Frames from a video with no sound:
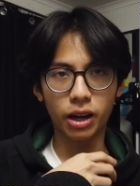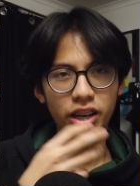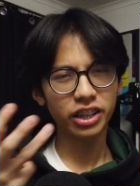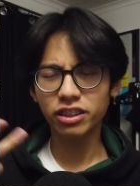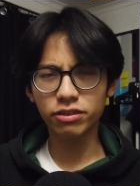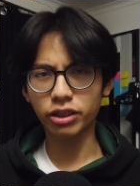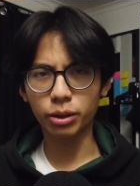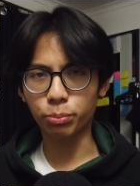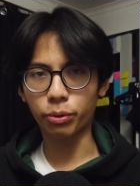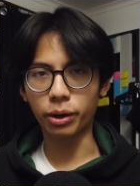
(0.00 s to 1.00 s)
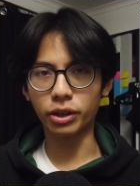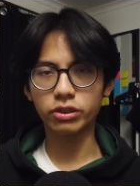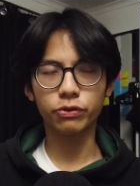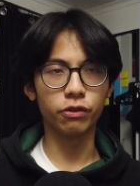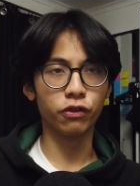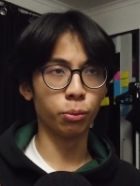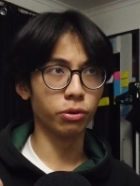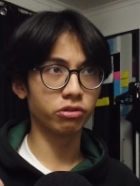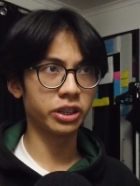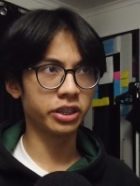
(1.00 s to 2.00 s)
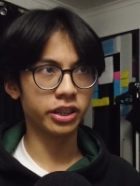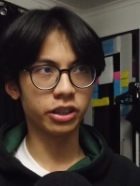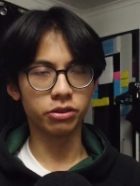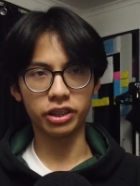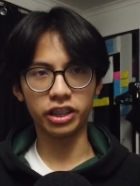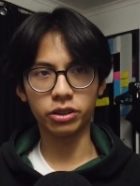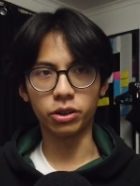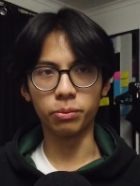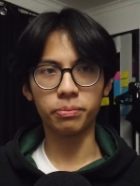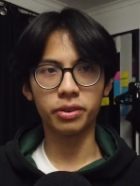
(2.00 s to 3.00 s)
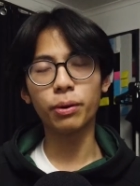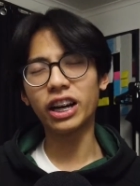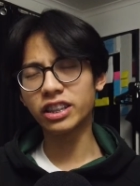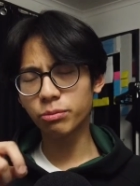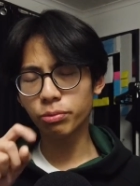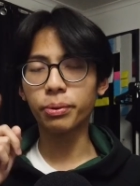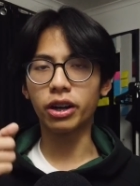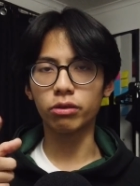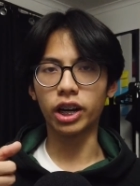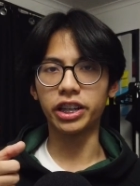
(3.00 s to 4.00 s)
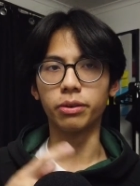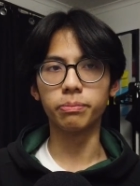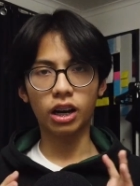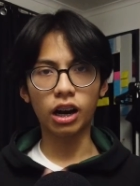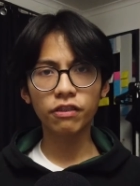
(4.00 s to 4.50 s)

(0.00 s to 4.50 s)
And I didn't really prepare much for verbal reasoning or reading comp, but I did prepare a write-up.